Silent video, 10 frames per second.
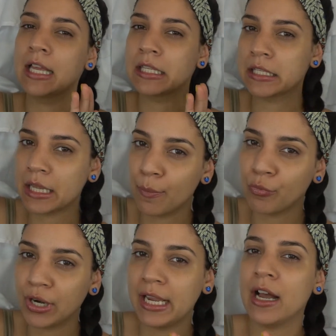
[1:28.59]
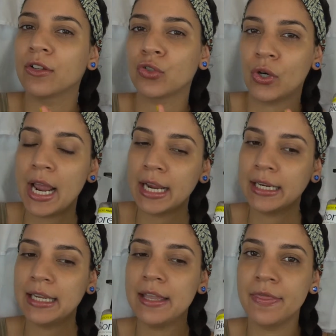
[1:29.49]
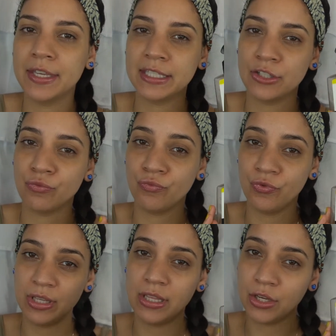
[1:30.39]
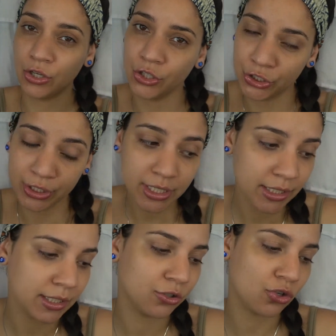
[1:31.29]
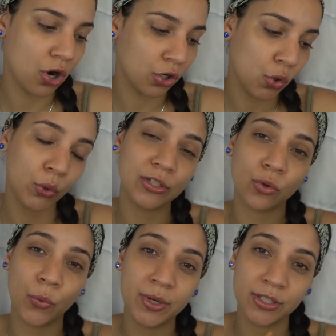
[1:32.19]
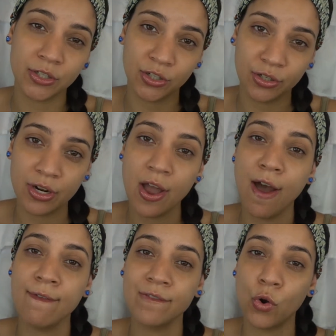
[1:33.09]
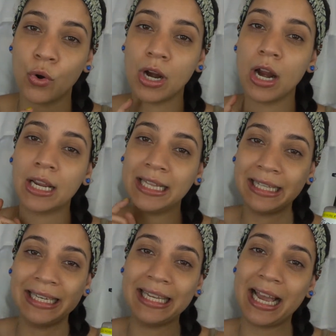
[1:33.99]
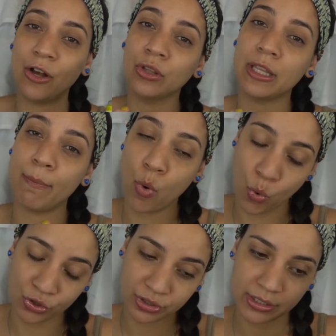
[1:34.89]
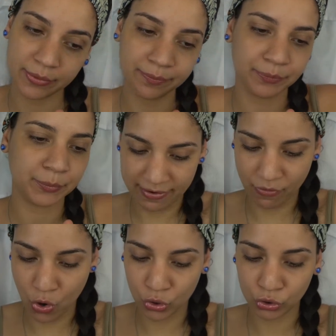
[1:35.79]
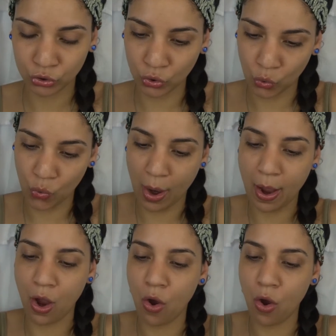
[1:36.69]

some breakouts or acne, this is really good. Charcoal is always good for cleaning out the pores. I've also